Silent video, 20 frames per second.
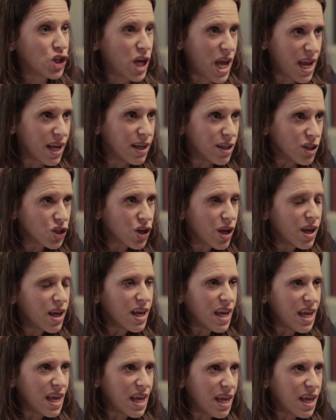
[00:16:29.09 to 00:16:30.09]
change
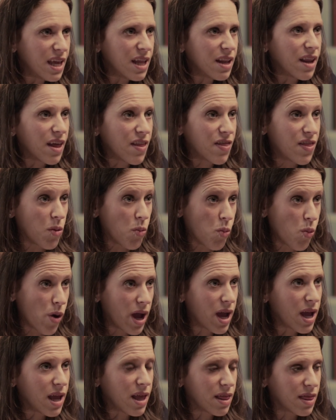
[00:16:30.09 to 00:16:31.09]
in the
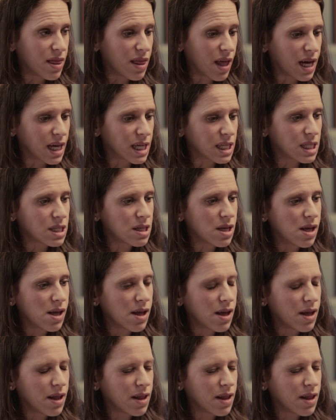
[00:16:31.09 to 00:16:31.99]
way that